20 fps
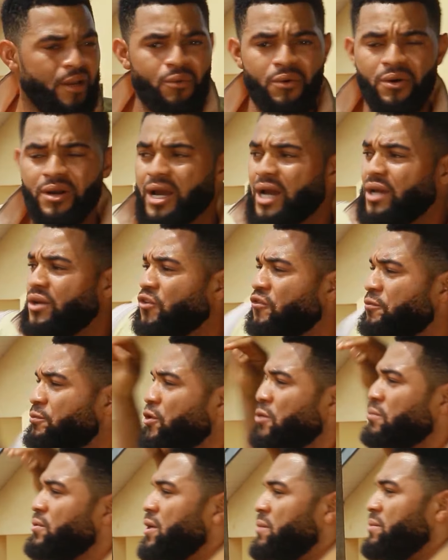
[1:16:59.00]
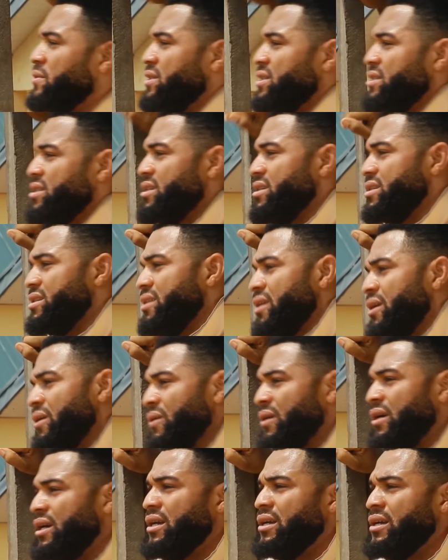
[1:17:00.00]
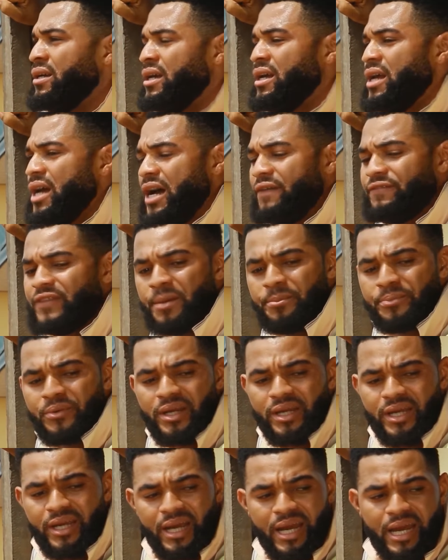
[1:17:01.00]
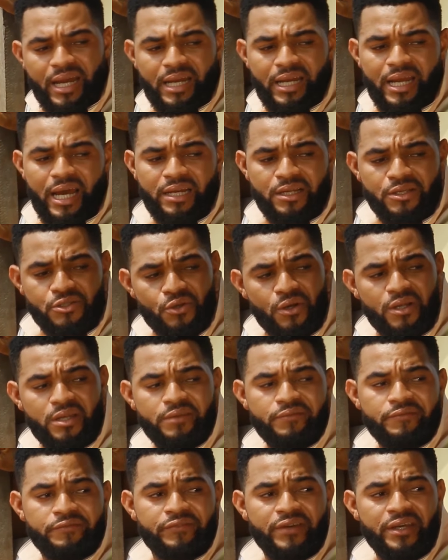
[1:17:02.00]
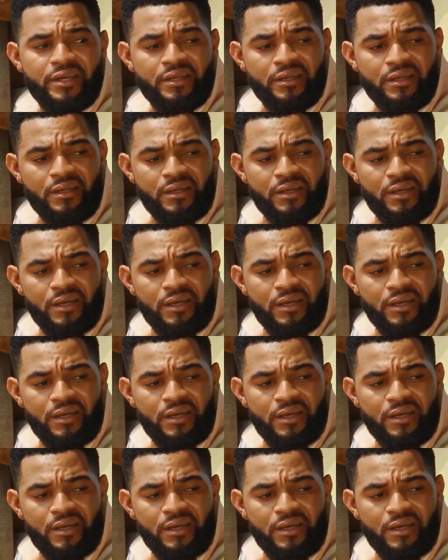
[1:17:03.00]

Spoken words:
What kind of problem is this now? After bringing headline, it's all in vain.